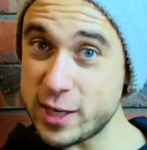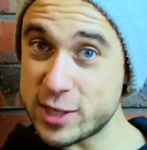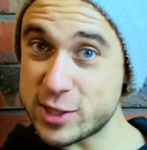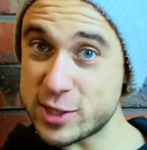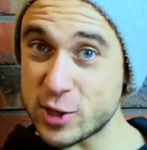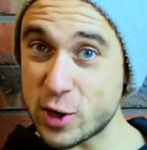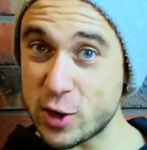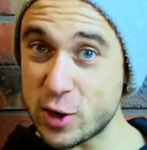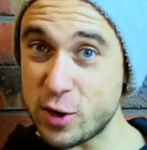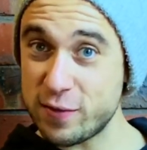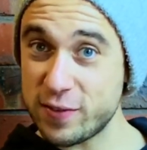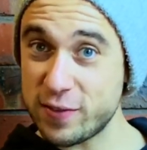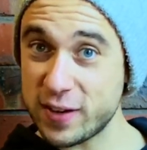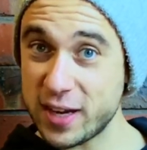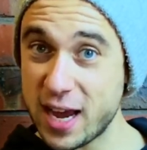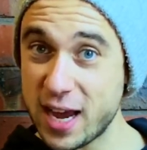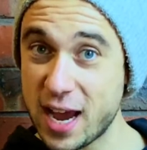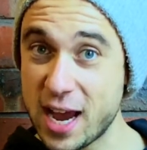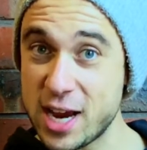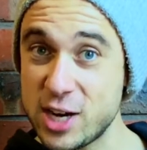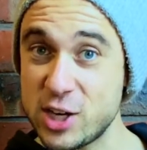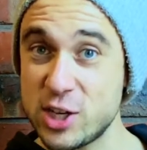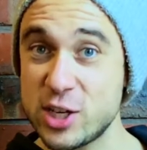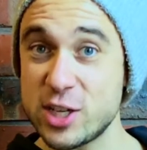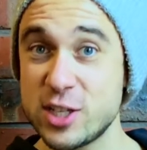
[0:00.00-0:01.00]

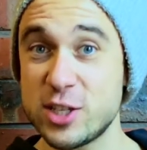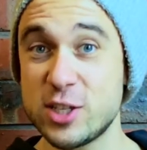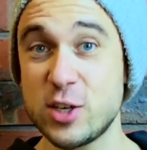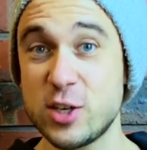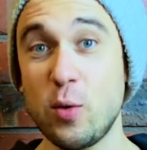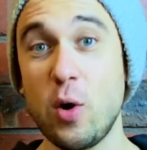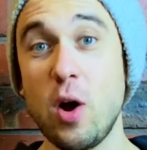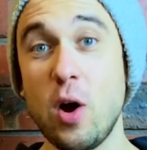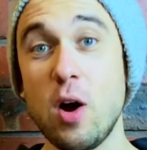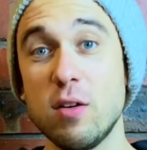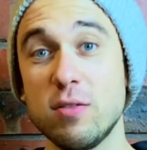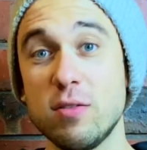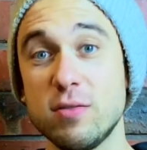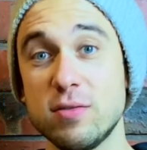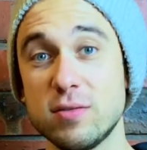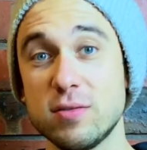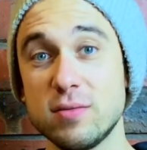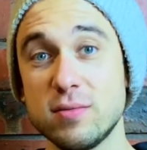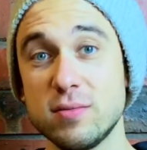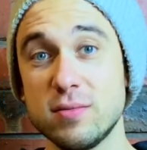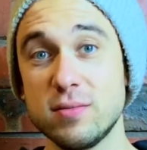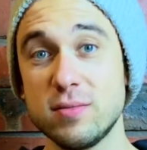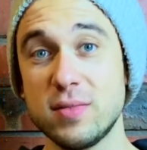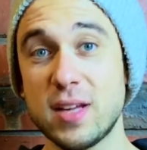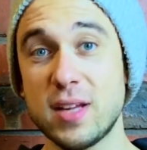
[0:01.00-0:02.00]
notifications are off.
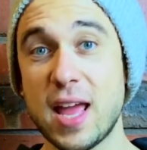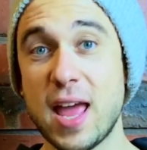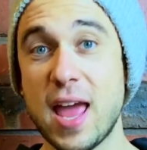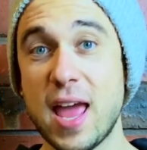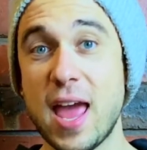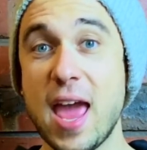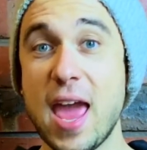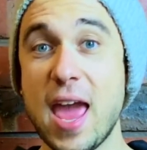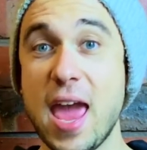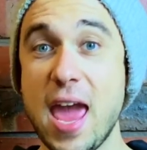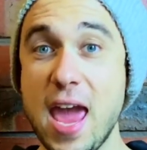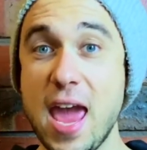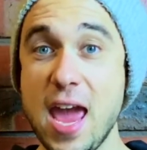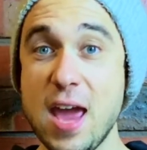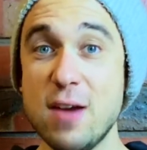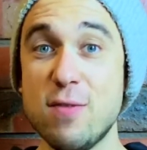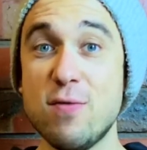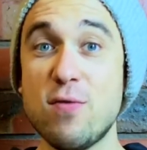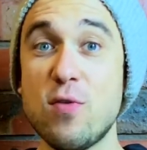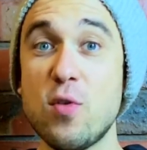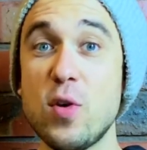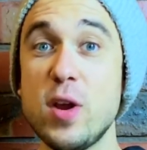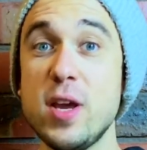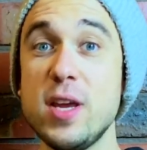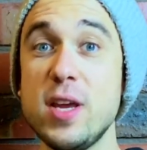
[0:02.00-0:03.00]

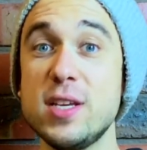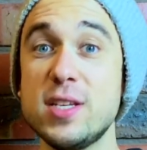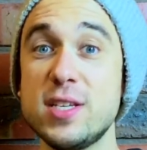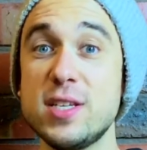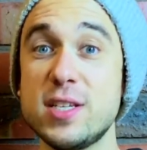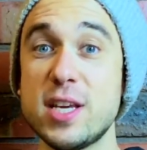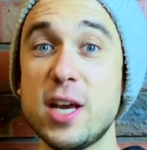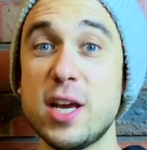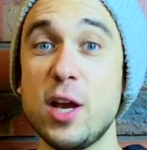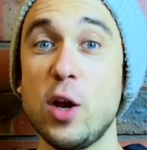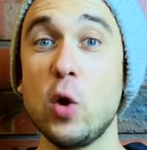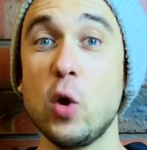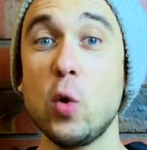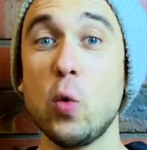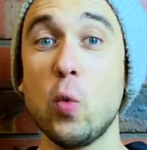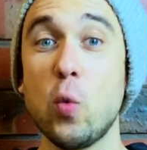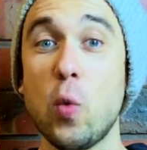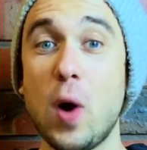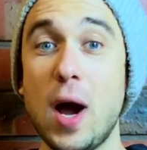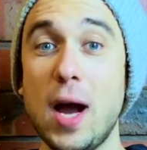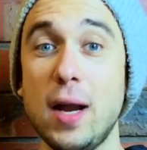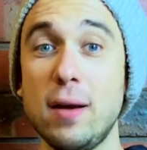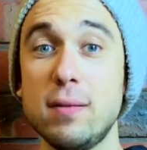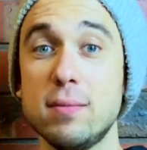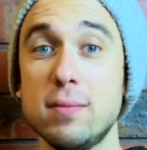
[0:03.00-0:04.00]
Every single
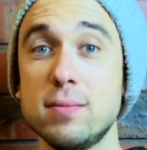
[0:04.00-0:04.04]
one.